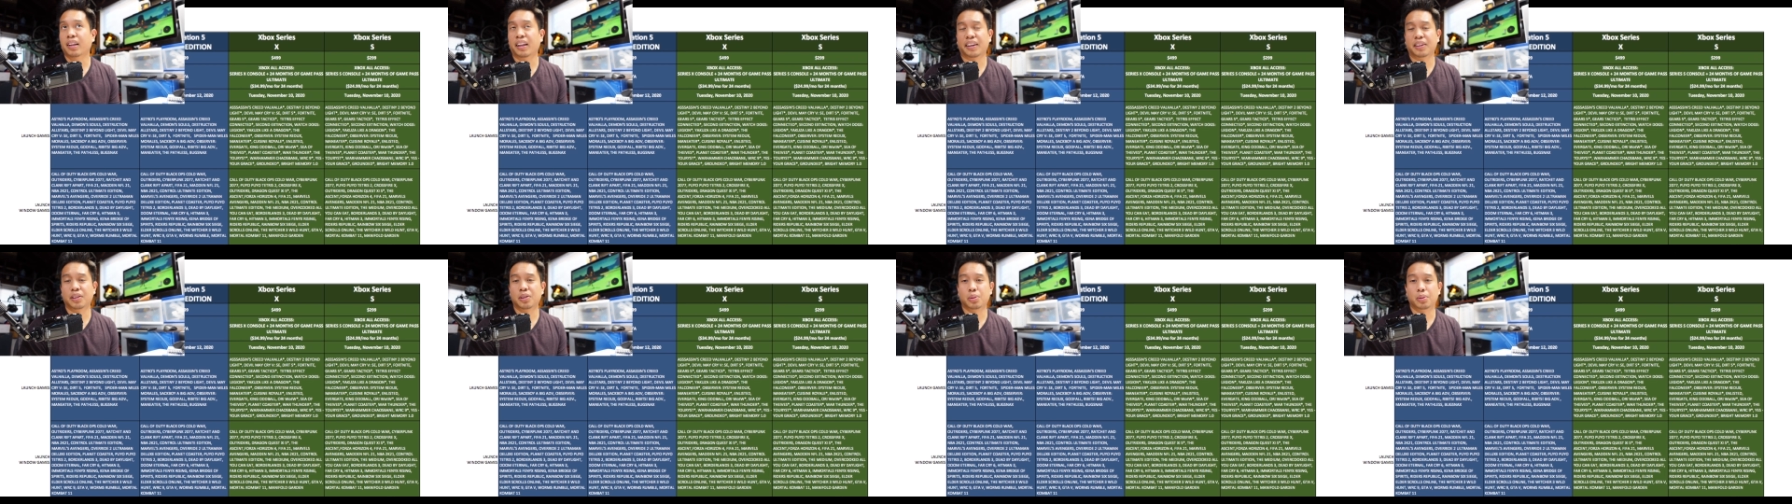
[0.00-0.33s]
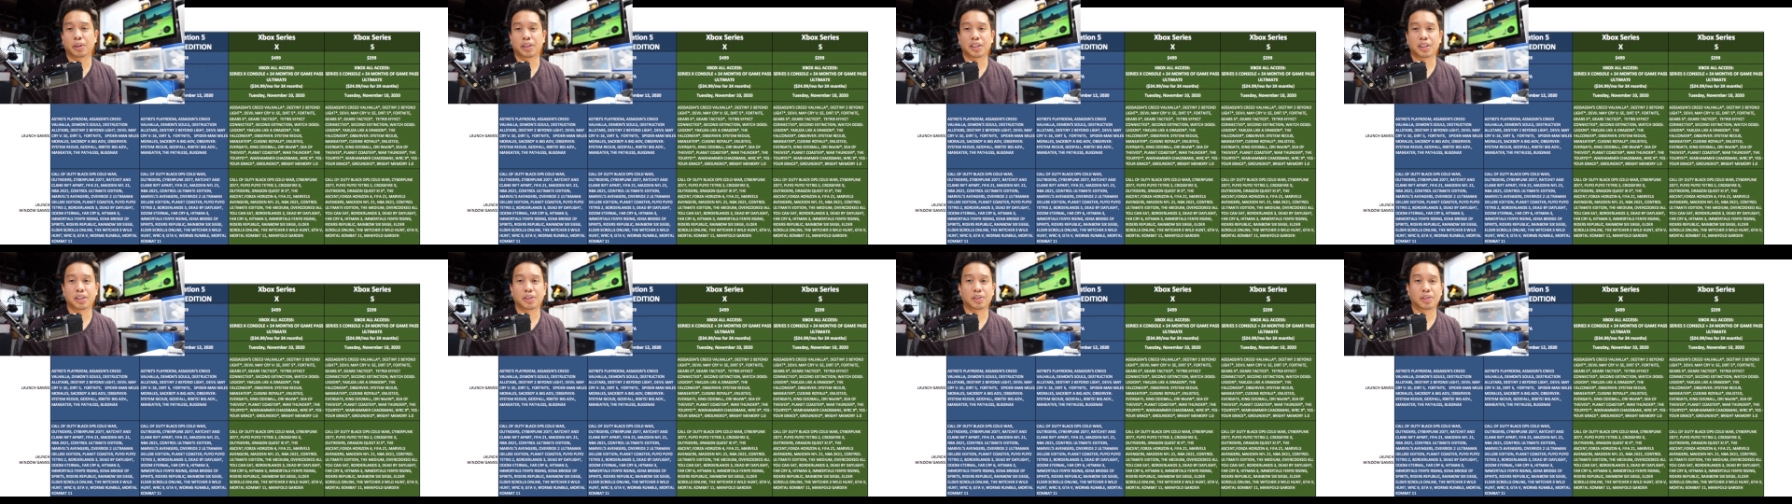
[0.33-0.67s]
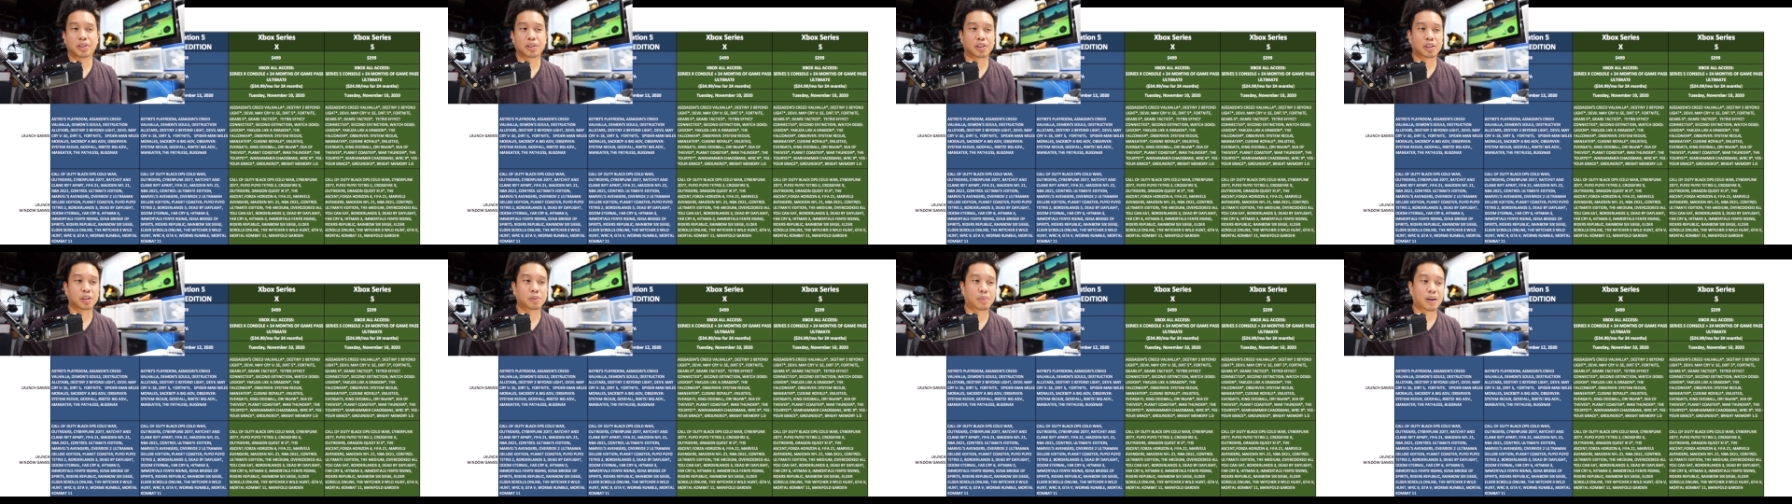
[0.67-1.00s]
like Twitch
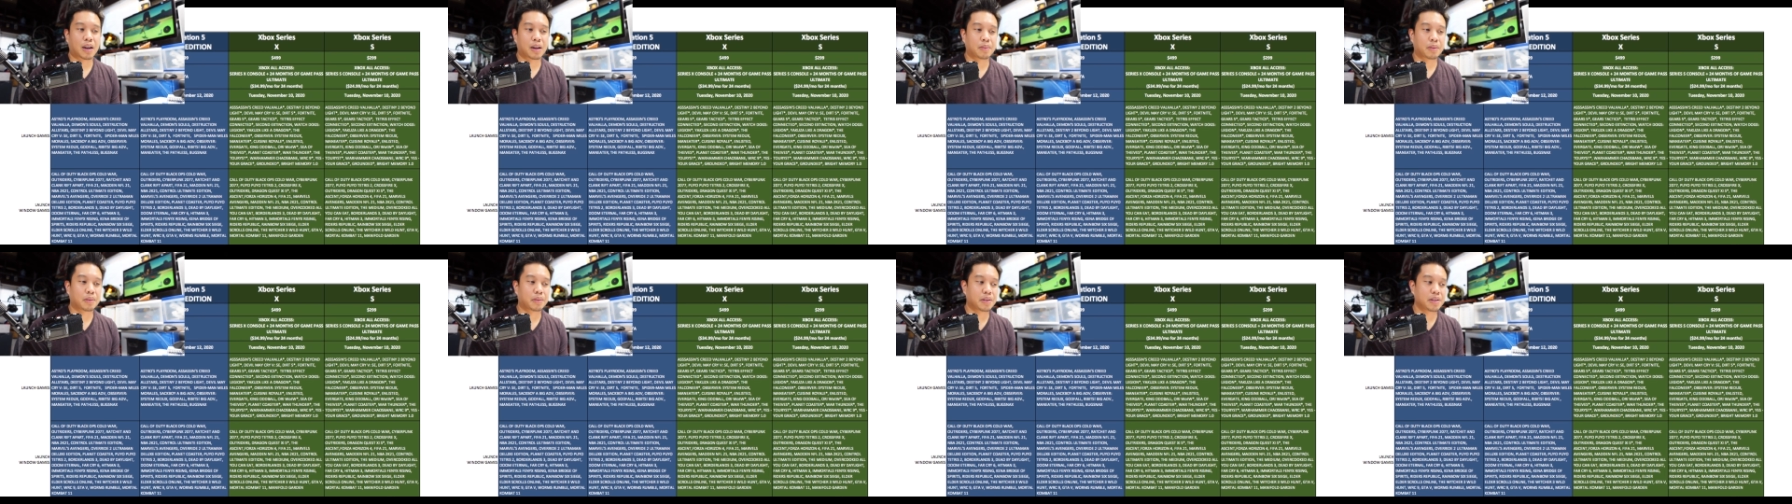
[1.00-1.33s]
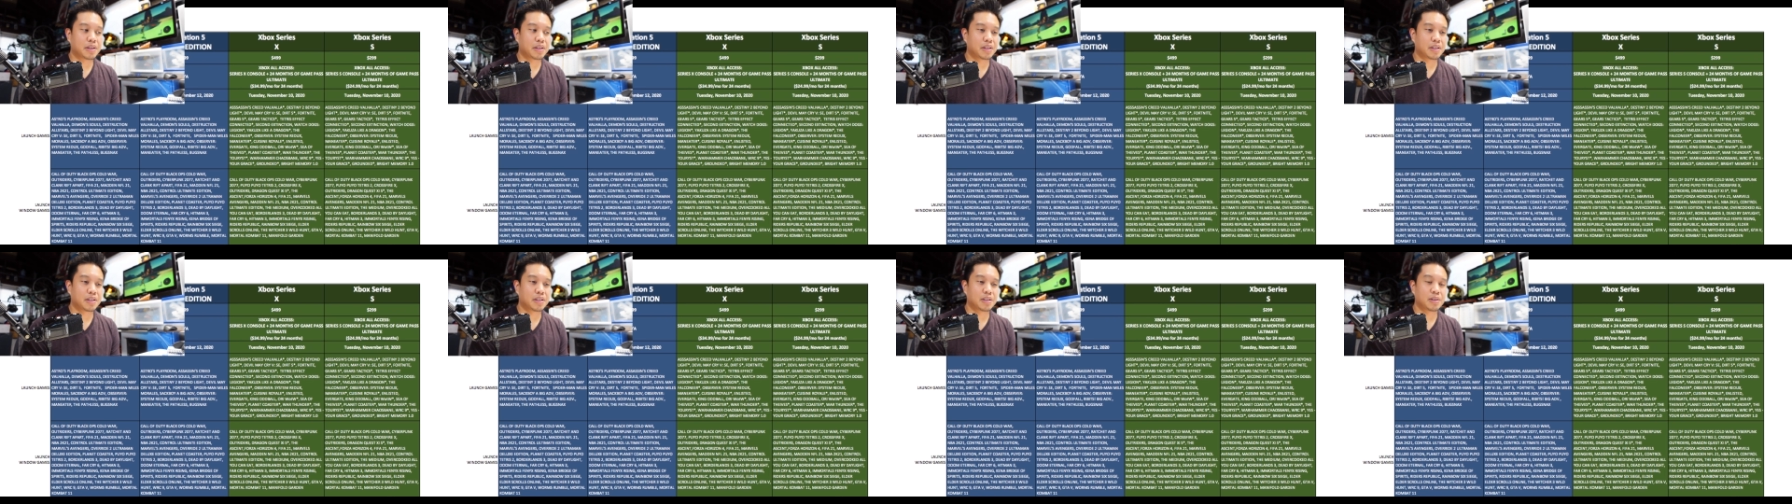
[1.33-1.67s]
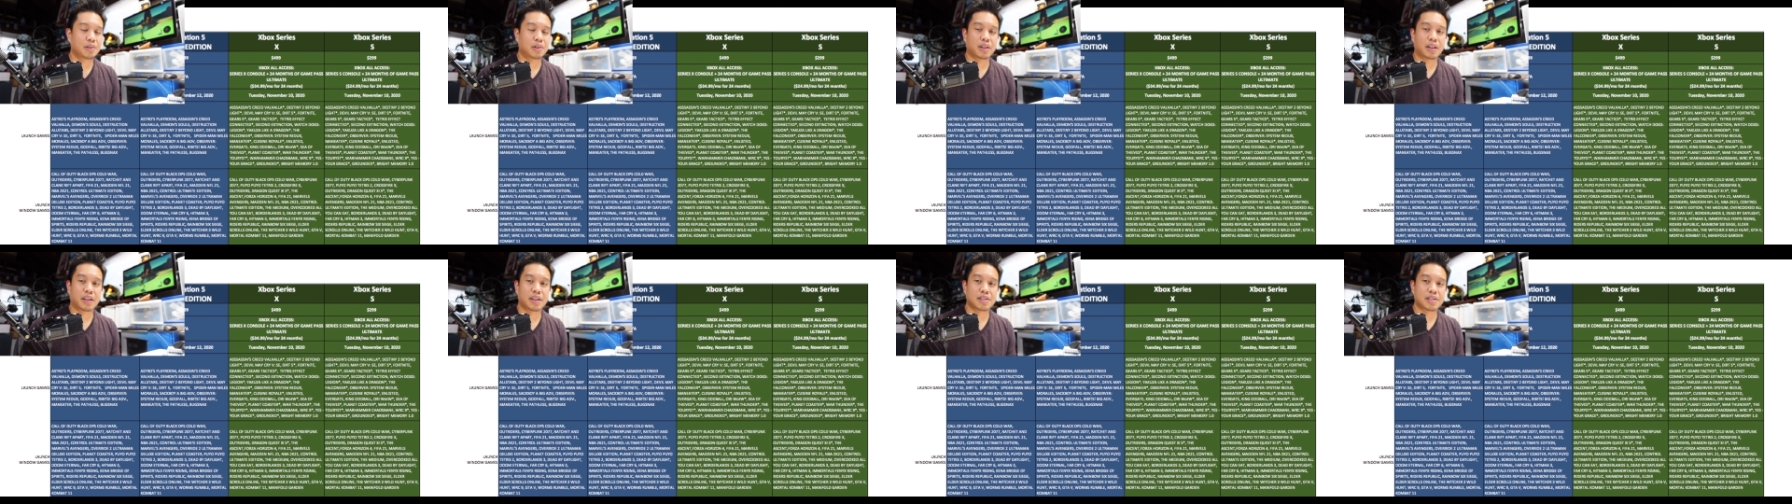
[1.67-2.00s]
users could probably
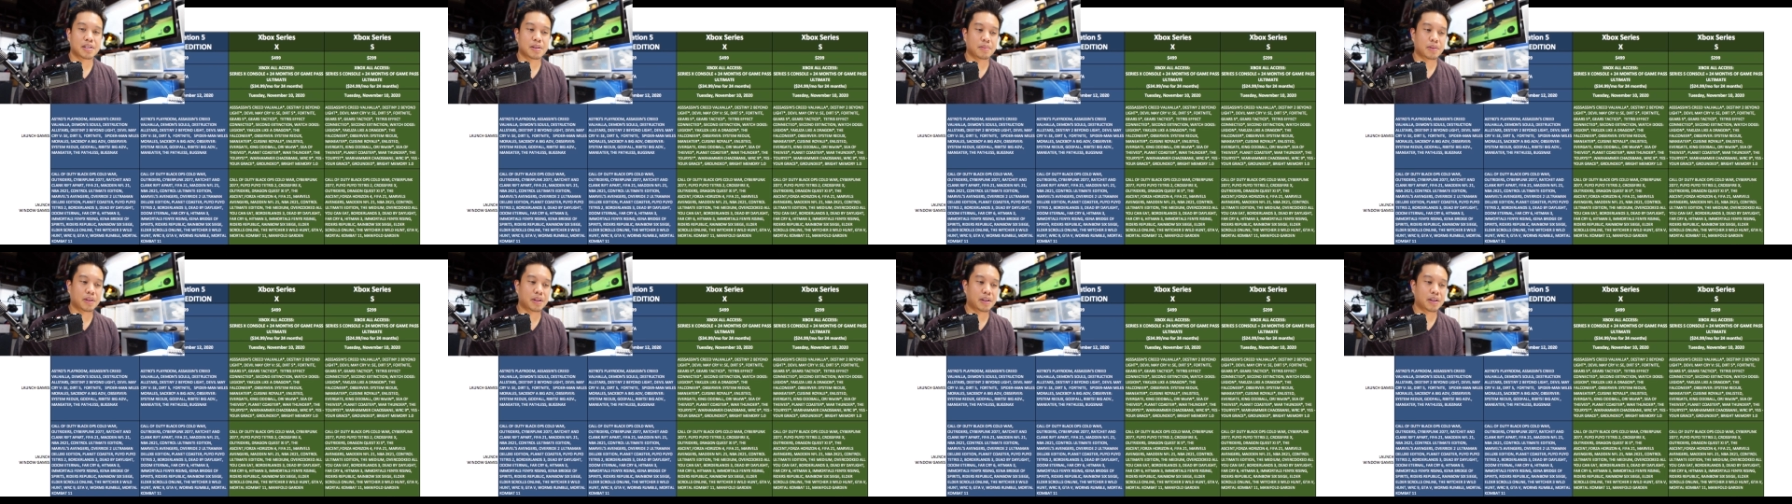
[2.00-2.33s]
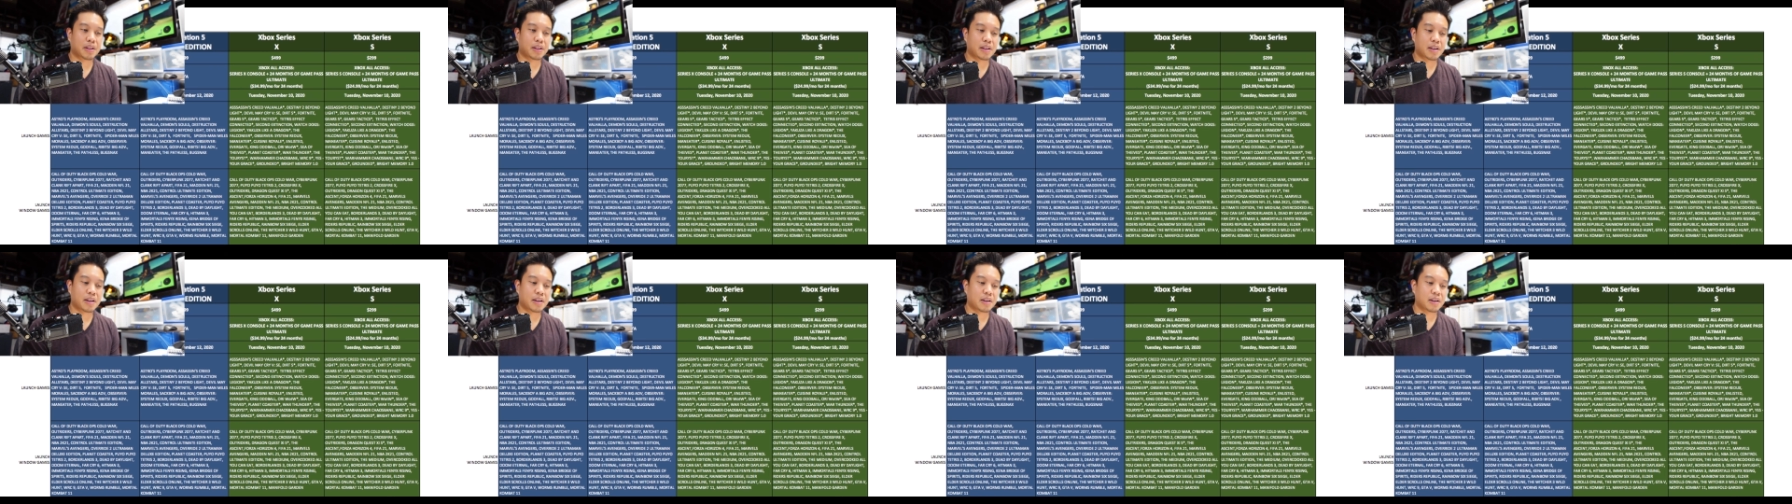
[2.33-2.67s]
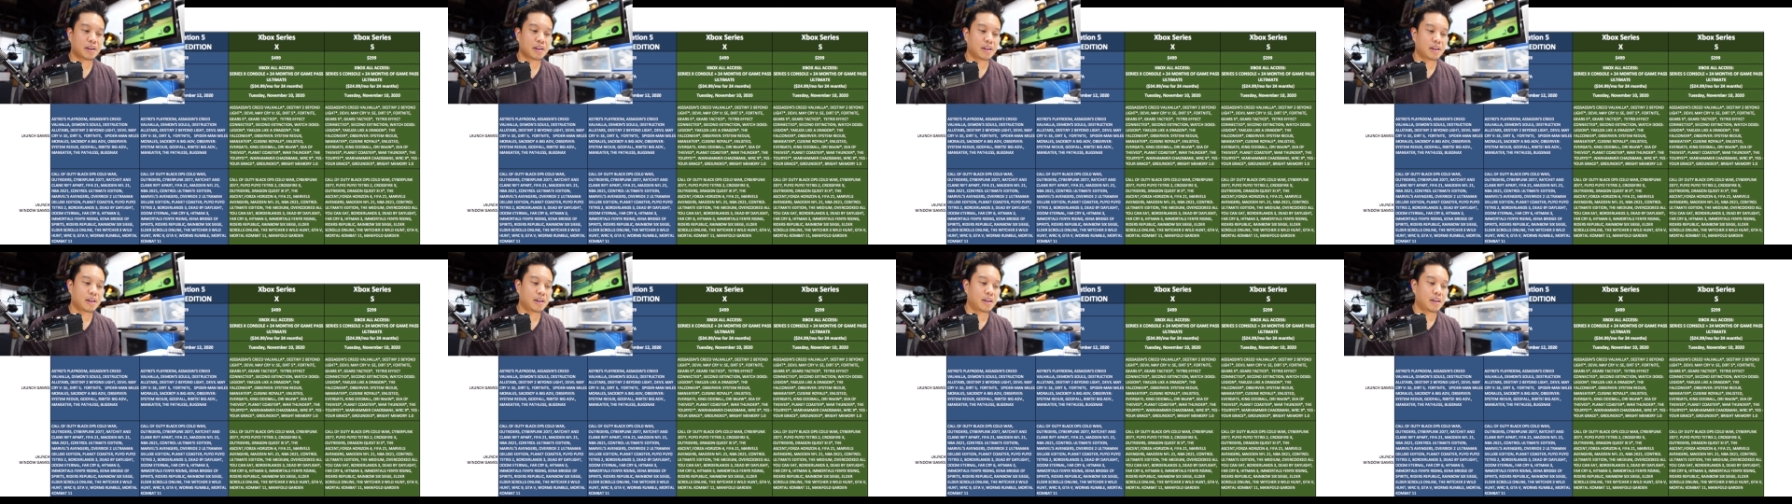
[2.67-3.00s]
utilize something like
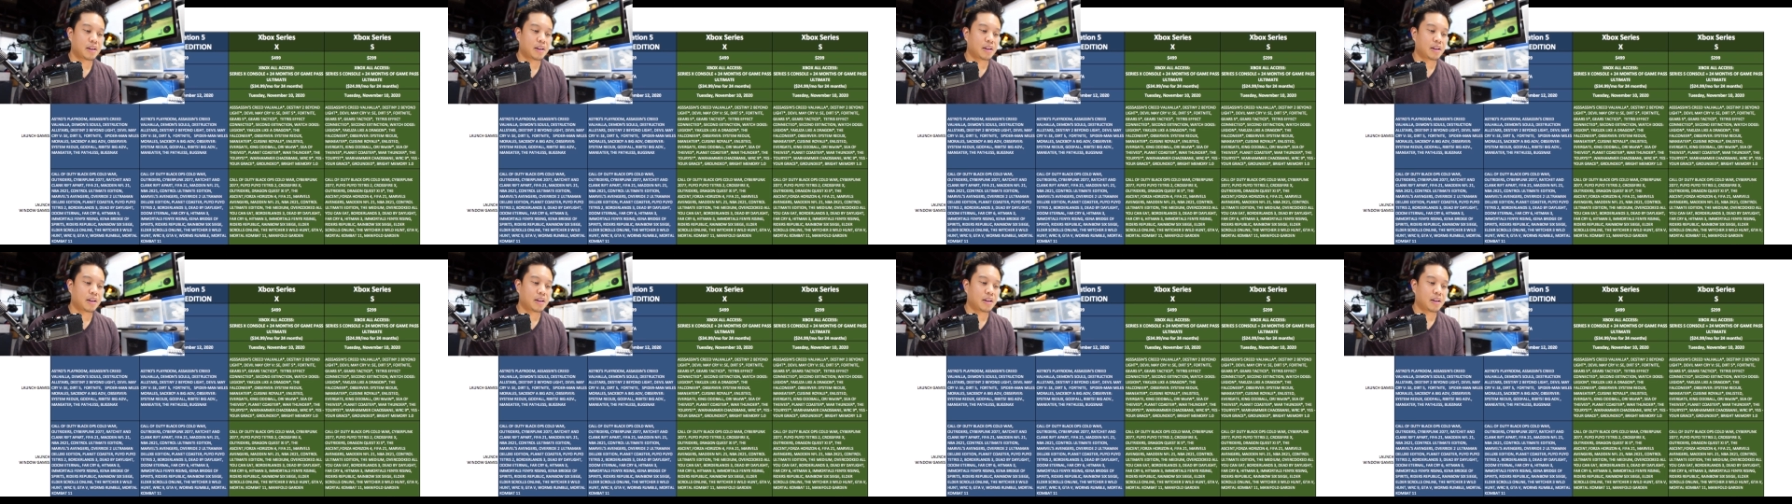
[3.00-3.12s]
that.